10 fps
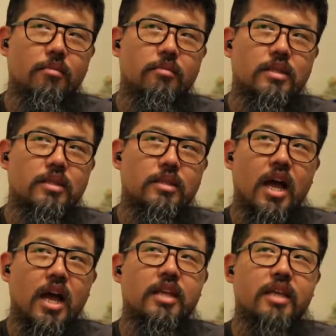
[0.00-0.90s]

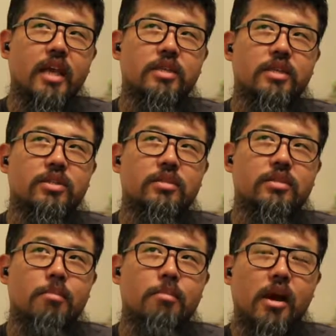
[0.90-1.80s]
Doc takes
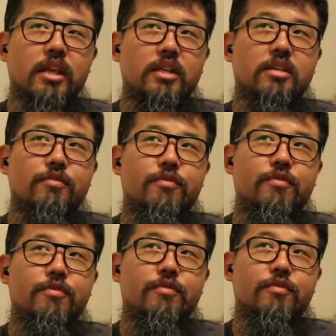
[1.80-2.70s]
Marty to the
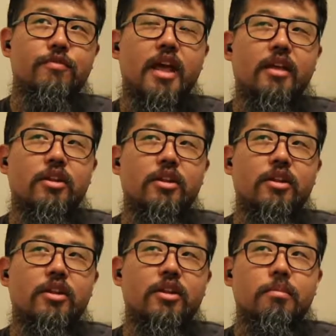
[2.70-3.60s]
future to
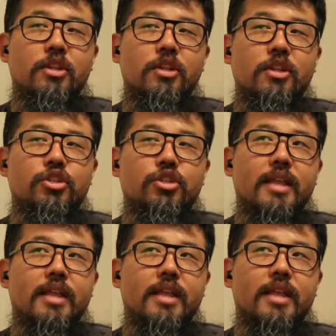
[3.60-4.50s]
ensure
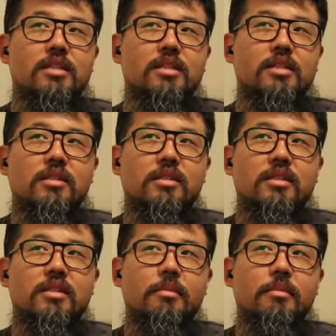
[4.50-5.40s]
that his son doesn't
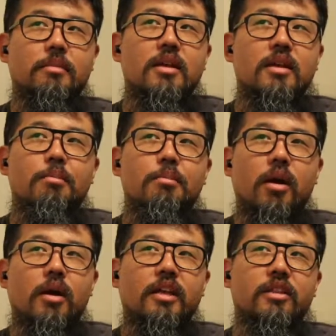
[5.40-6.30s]
take
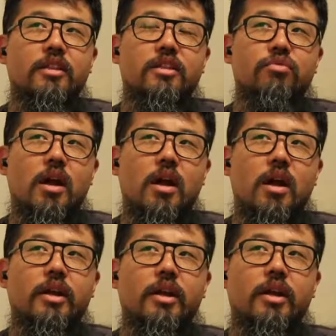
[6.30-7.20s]
part in this
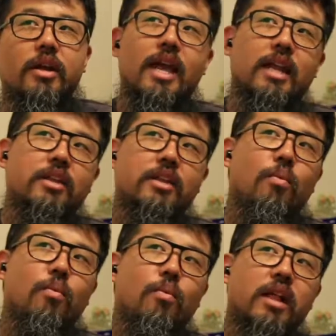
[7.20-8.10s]
robbery, and
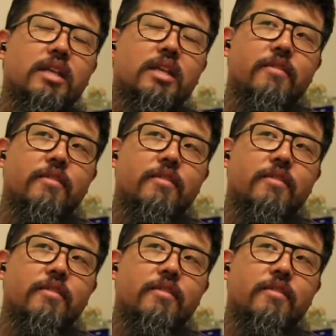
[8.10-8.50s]
while Marty's in the